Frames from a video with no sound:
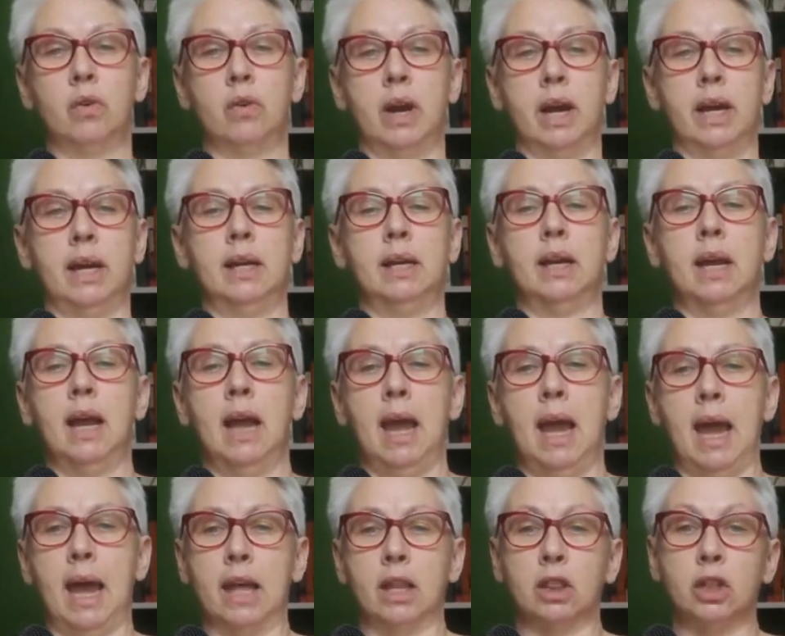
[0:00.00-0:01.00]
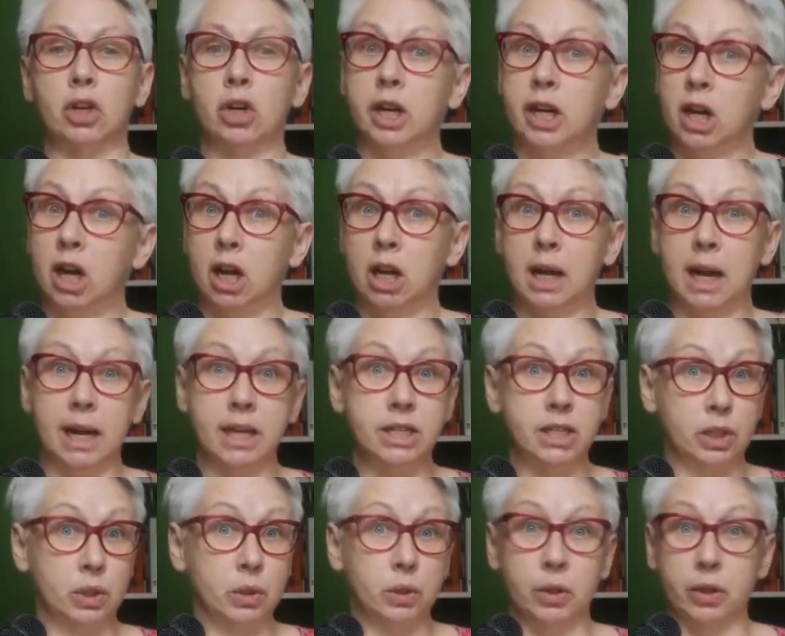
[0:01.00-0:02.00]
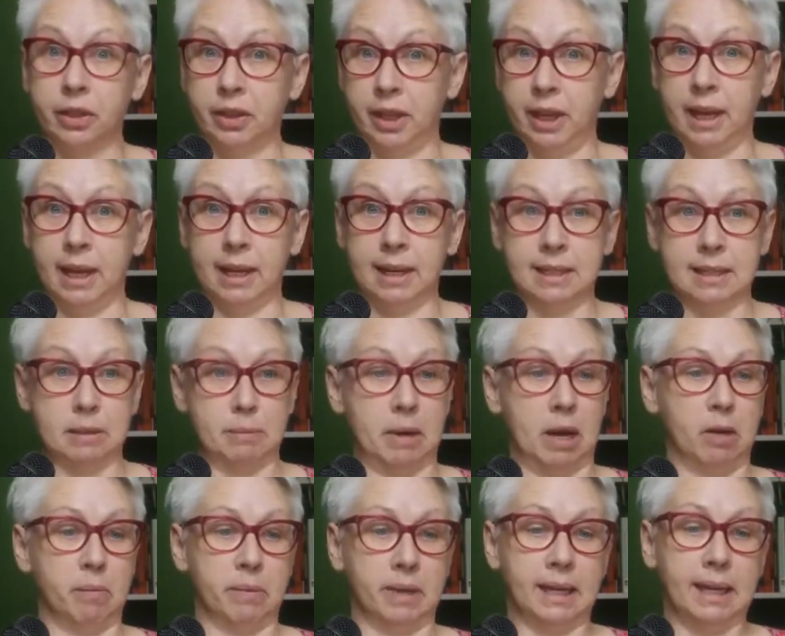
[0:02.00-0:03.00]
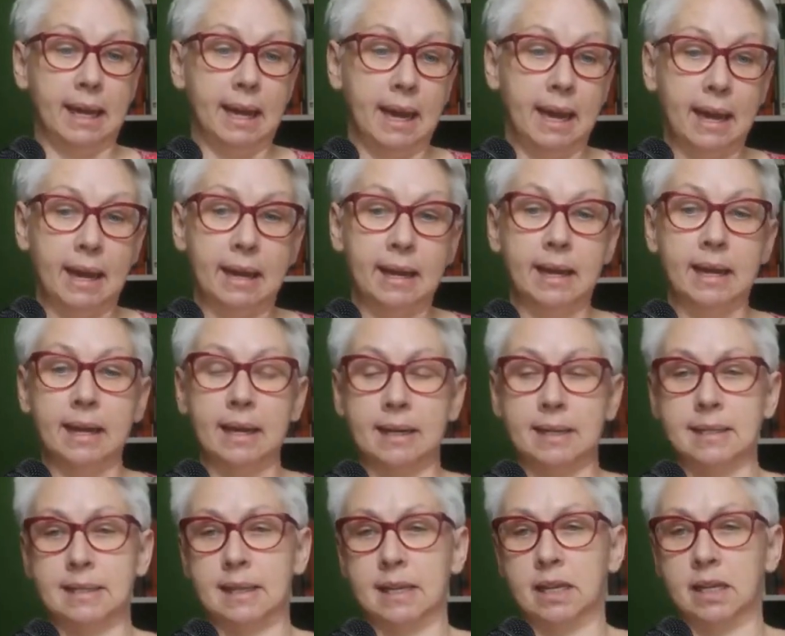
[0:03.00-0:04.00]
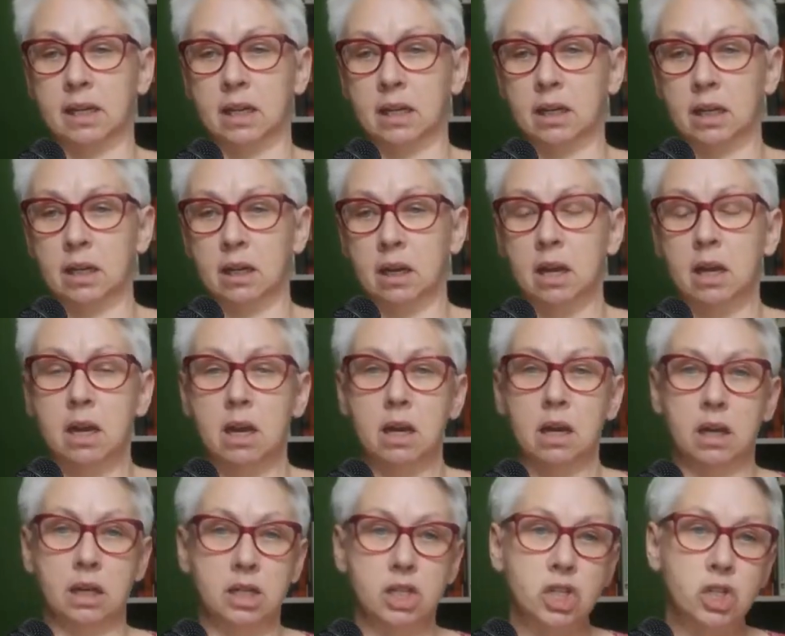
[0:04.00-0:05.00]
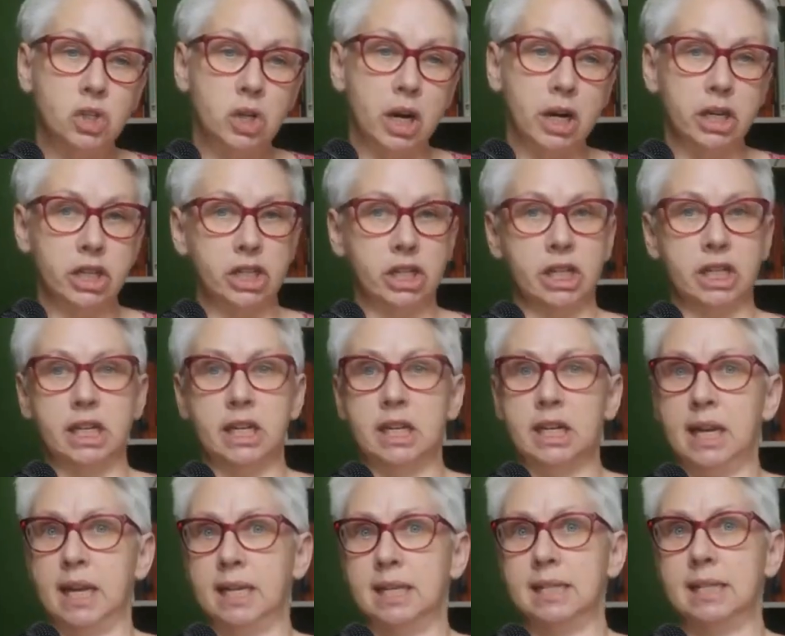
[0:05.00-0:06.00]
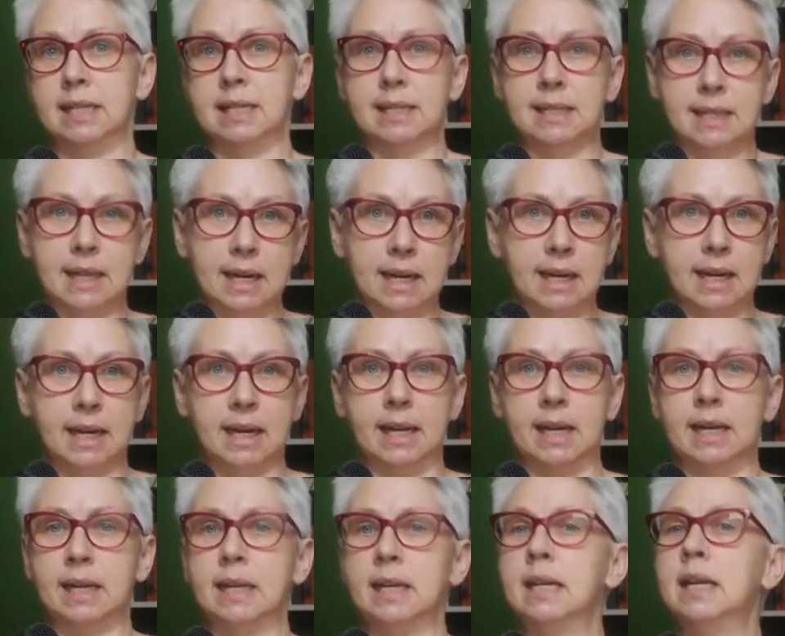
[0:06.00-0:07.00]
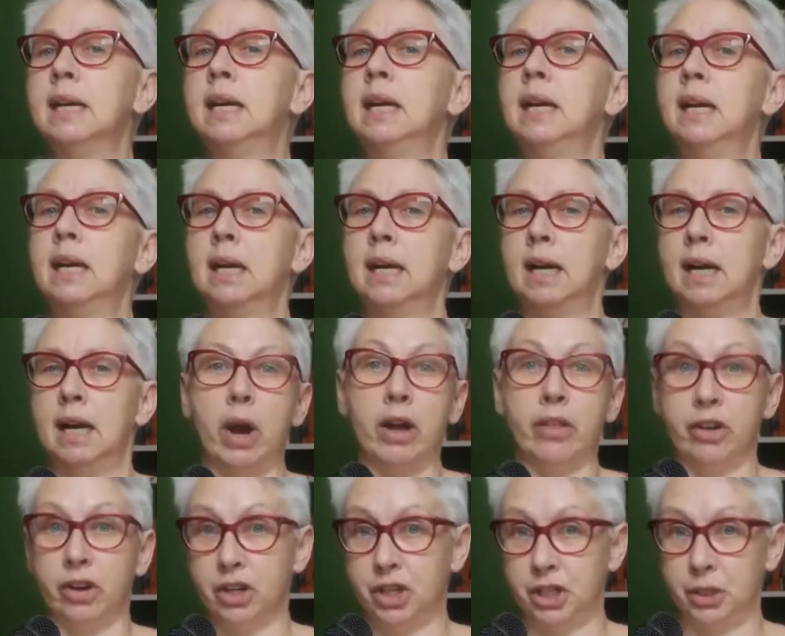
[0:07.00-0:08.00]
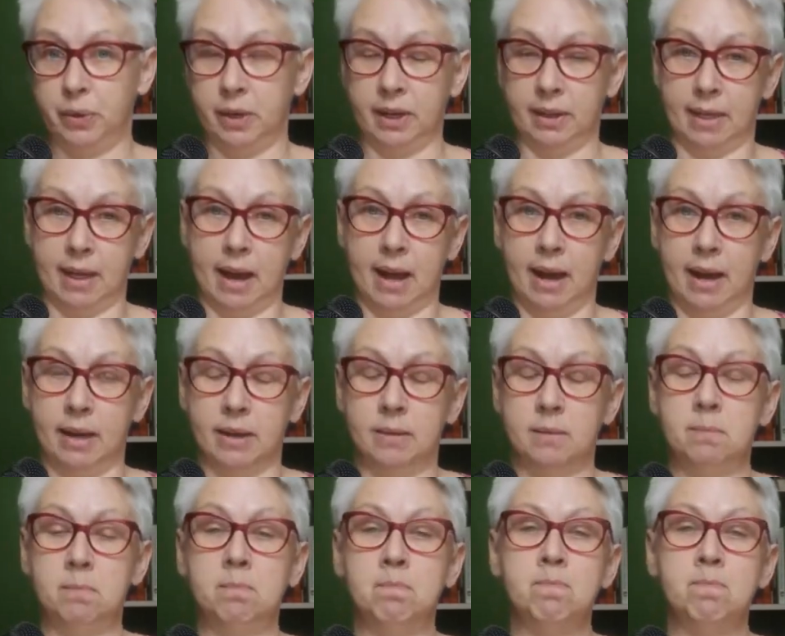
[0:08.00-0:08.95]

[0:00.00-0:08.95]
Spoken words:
right? And learning all kinds of cool things about mechanics and construction and design while they're doing that.